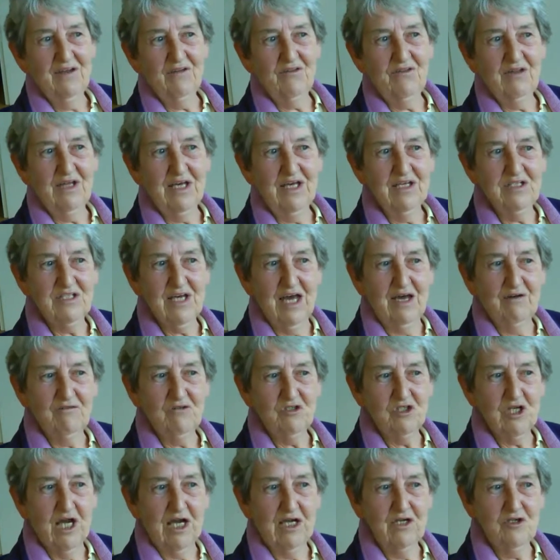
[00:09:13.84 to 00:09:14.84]
and things have
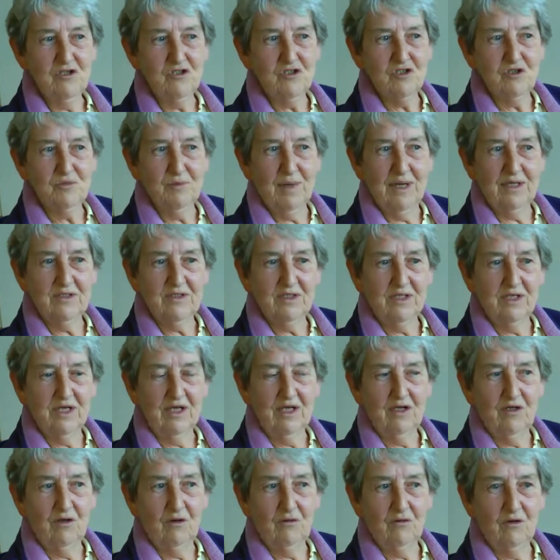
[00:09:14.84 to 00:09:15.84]
changed
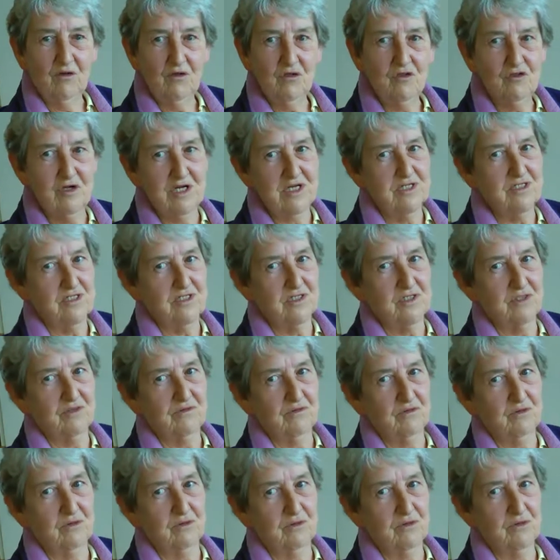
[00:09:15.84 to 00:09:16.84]
dramatically on dresses,
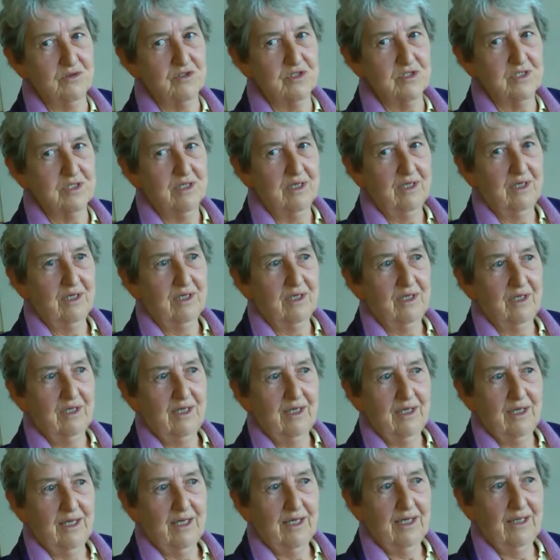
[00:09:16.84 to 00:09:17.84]
of course.
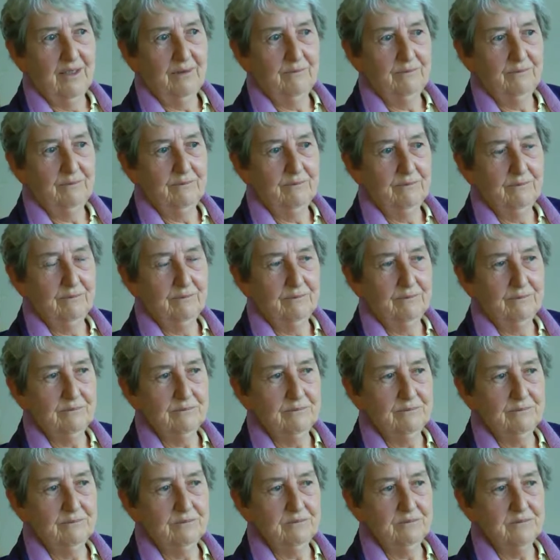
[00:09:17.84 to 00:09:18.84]
Um,
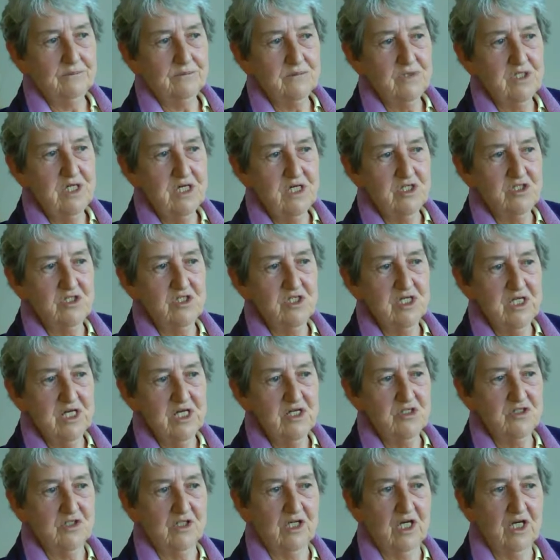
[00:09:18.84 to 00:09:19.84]
years and
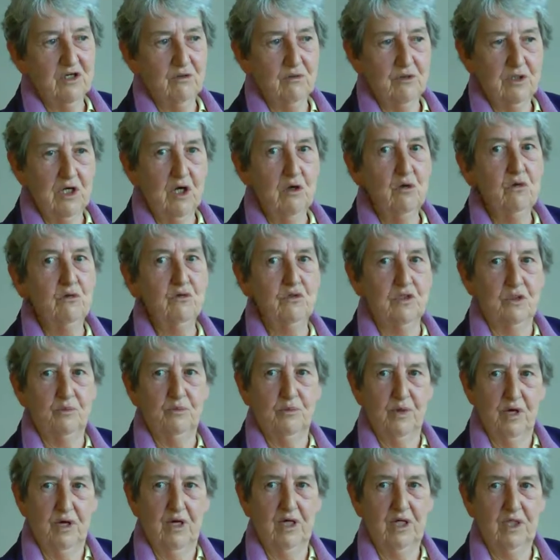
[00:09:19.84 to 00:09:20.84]
years ago, an older
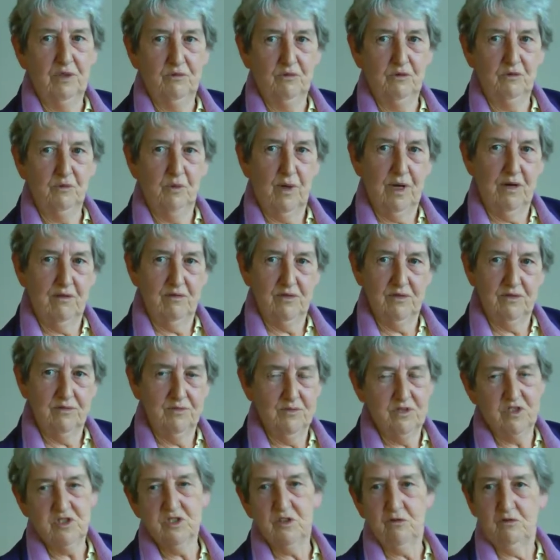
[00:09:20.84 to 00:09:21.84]
bride would wear a
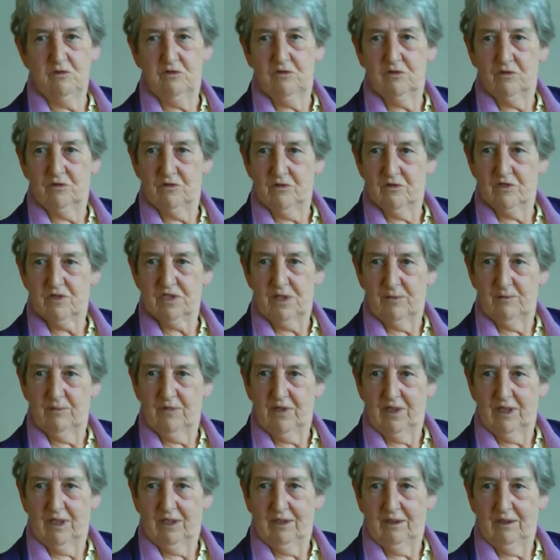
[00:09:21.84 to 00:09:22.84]
suit or
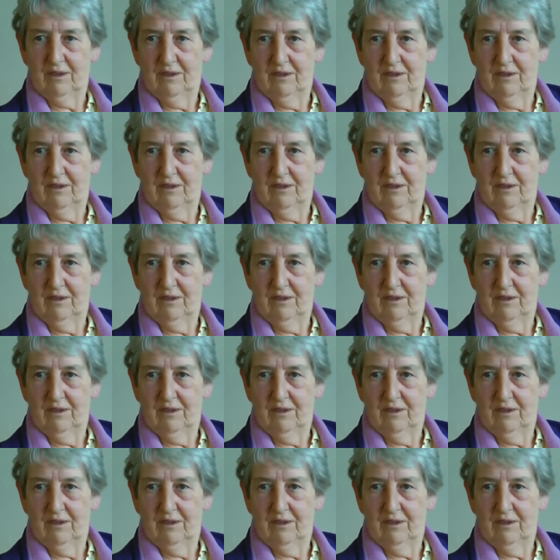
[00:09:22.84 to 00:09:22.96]
something.